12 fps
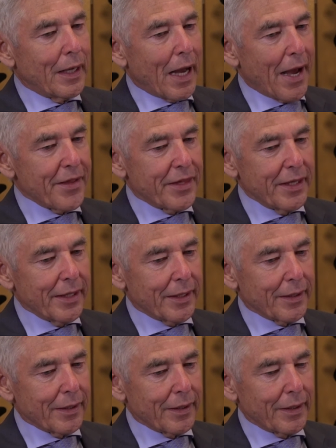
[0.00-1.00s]
I think
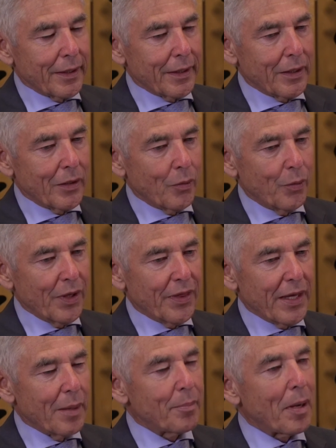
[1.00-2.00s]
with
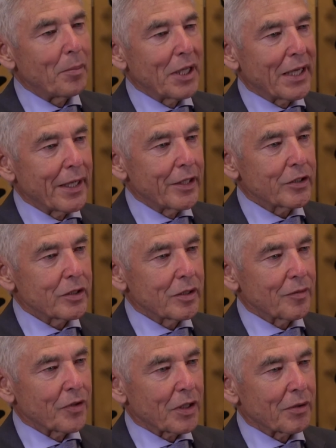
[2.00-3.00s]
their publication
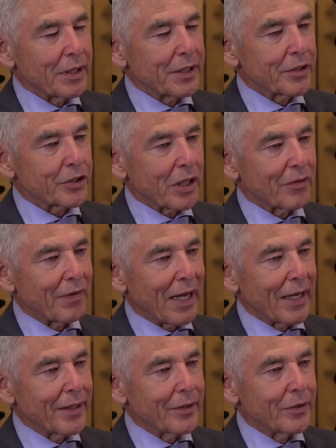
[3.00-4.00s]
of the Creating Shared
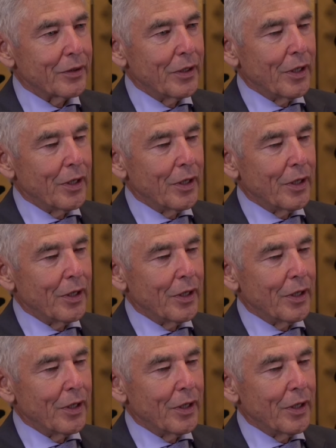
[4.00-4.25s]
Value